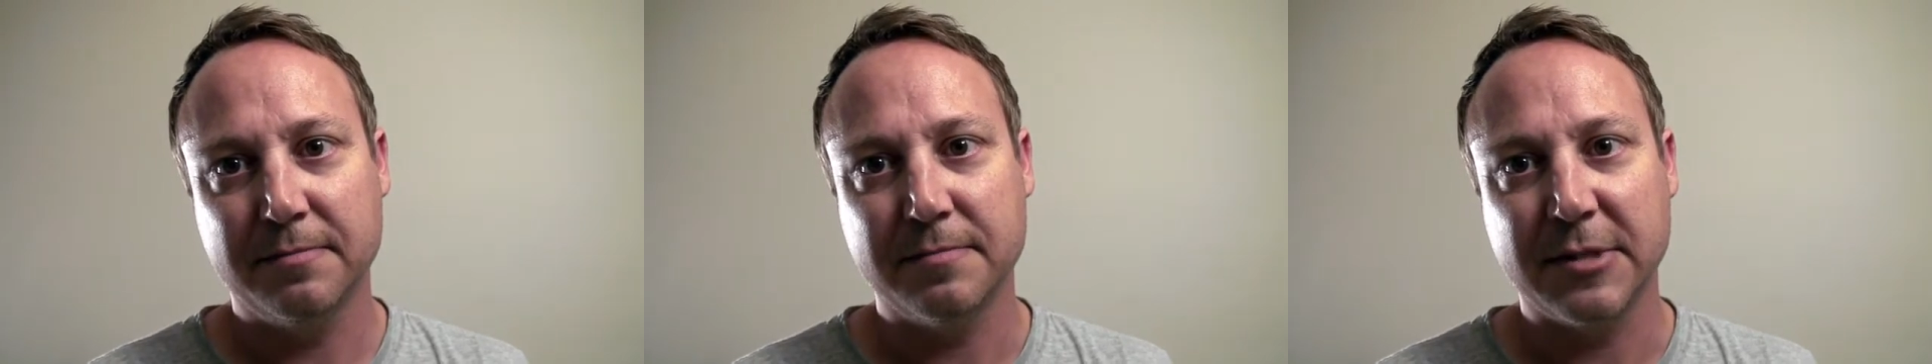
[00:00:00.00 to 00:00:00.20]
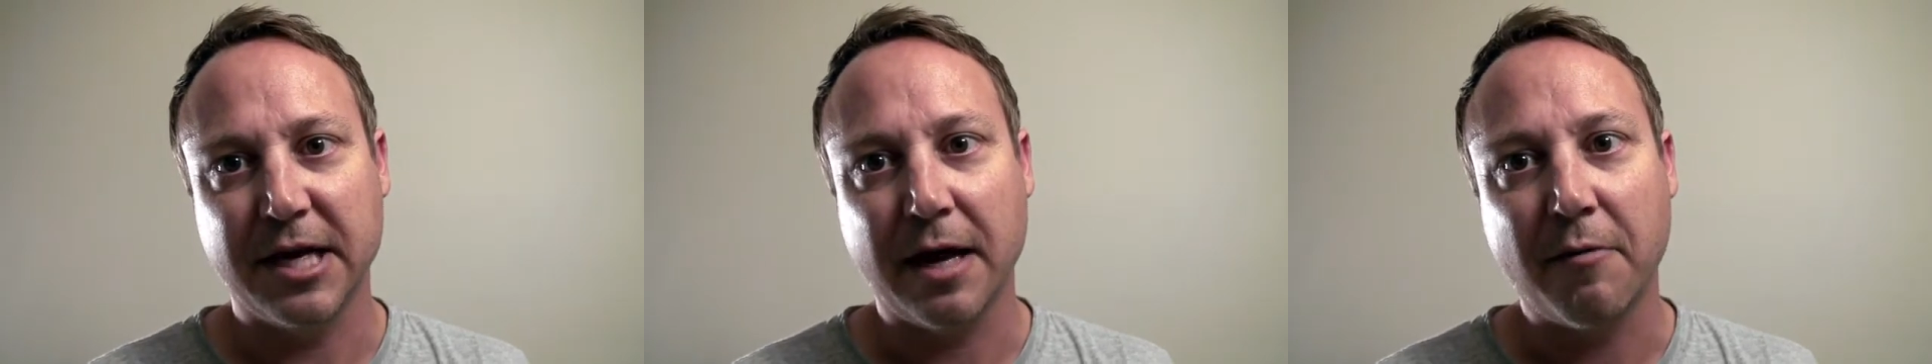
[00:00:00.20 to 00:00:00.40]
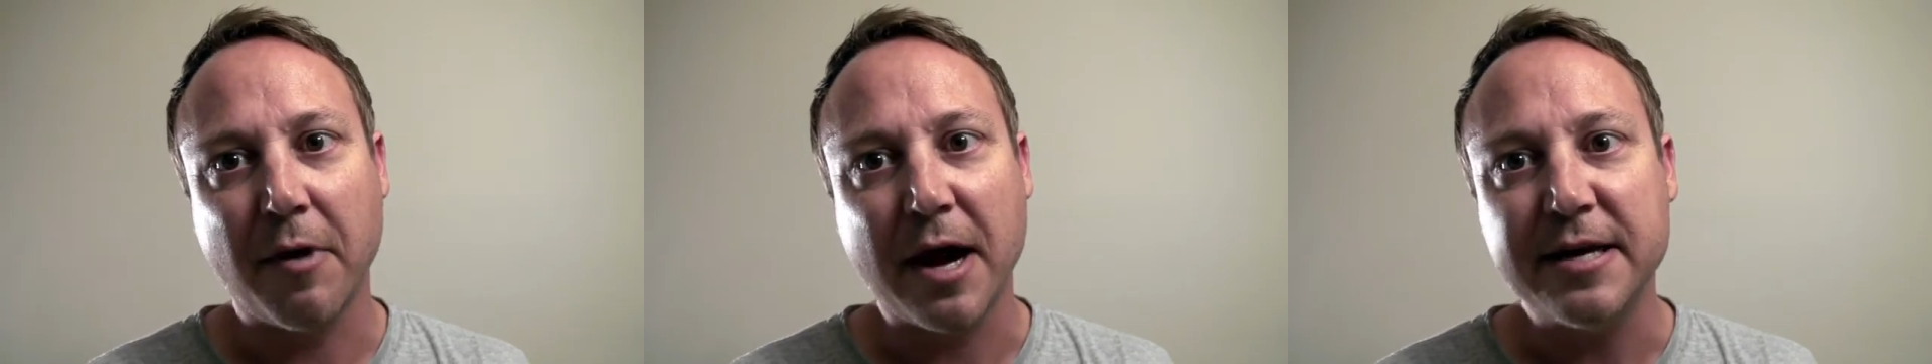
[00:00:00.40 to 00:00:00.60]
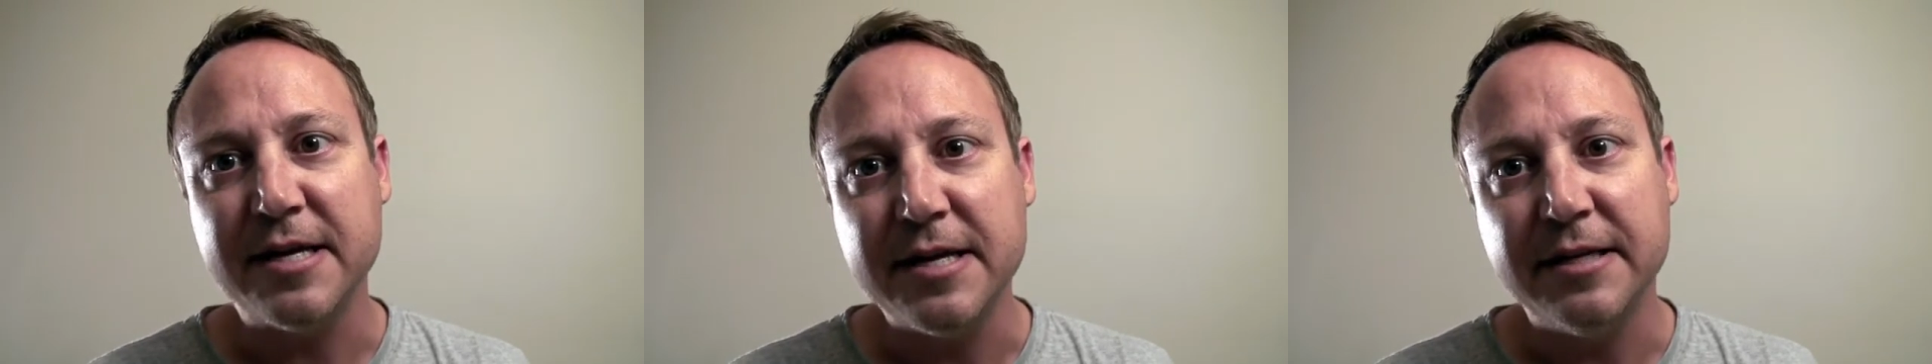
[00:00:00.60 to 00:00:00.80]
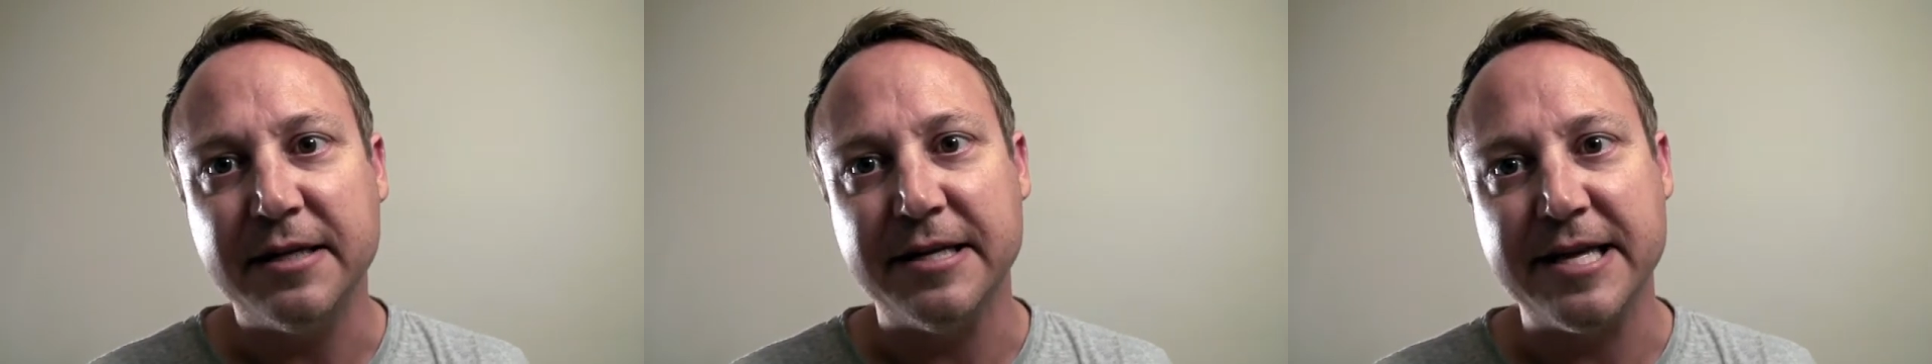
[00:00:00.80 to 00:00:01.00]
And how I
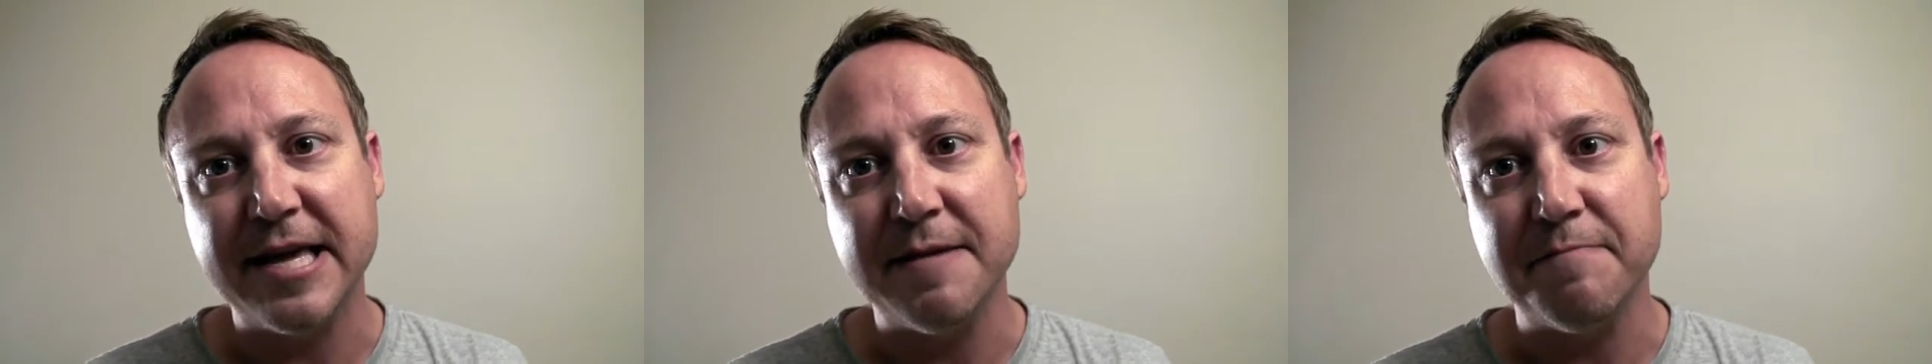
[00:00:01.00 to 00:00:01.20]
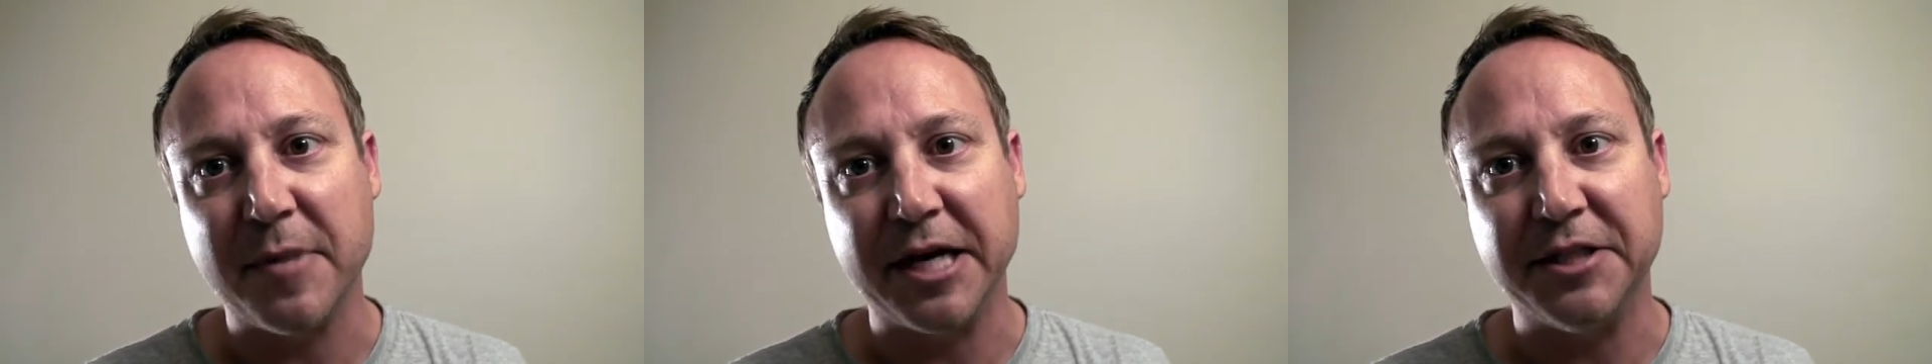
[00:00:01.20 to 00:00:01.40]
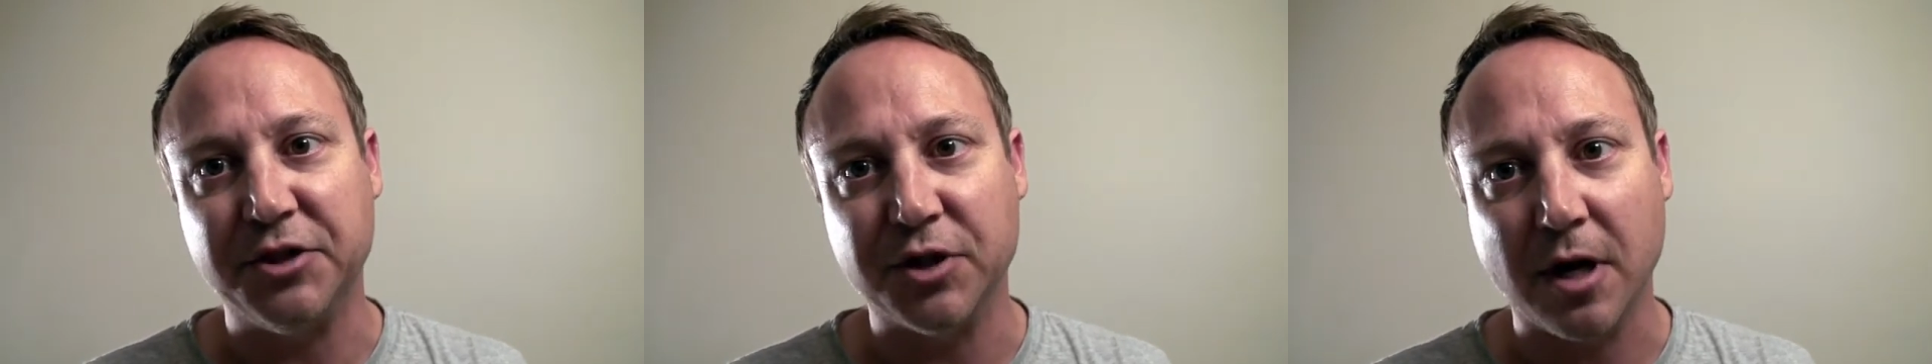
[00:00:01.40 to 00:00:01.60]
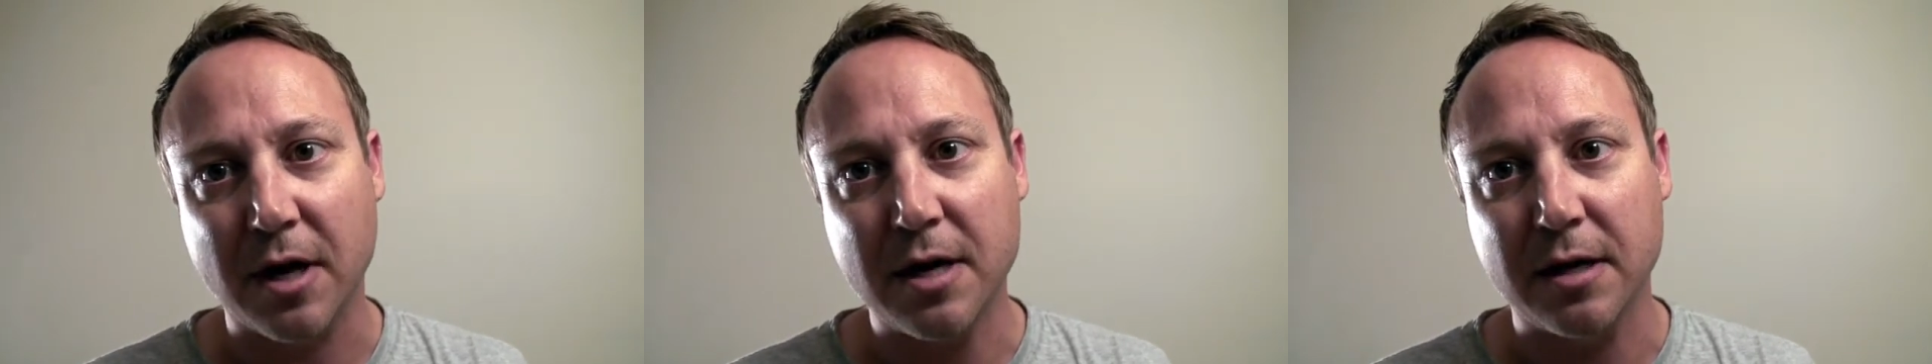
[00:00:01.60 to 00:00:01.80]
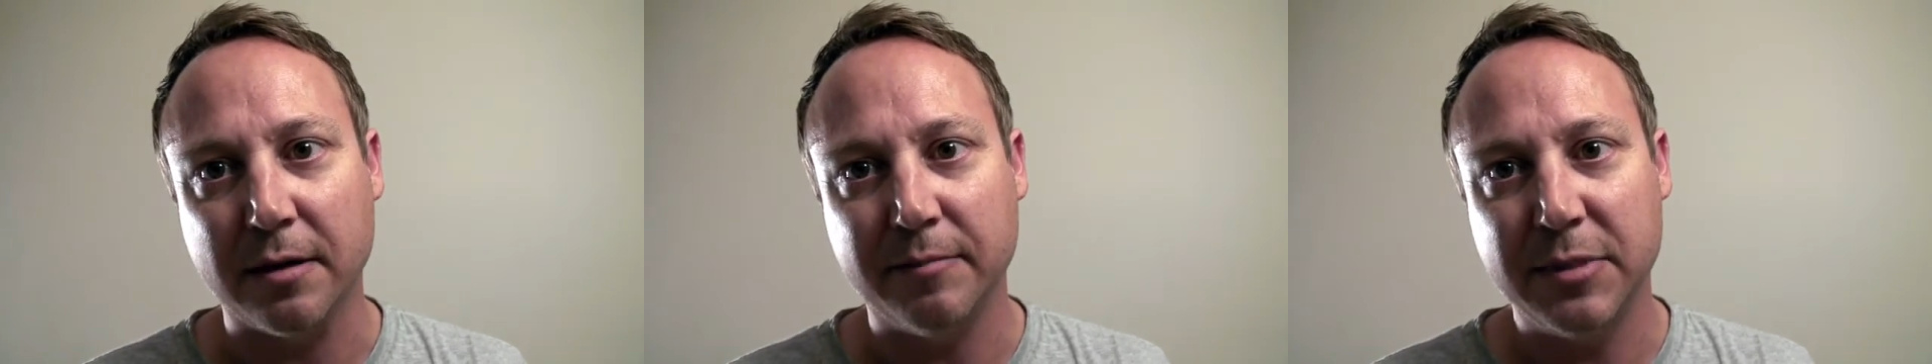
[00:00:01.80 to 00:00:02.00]
needed to keep my
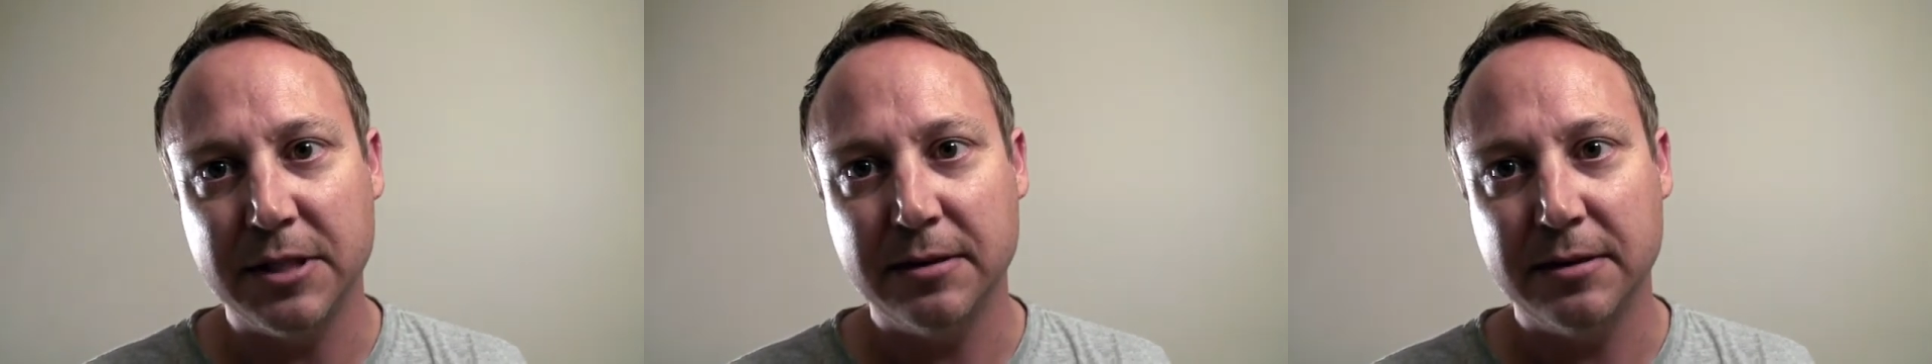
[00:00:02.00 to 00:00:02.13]
job.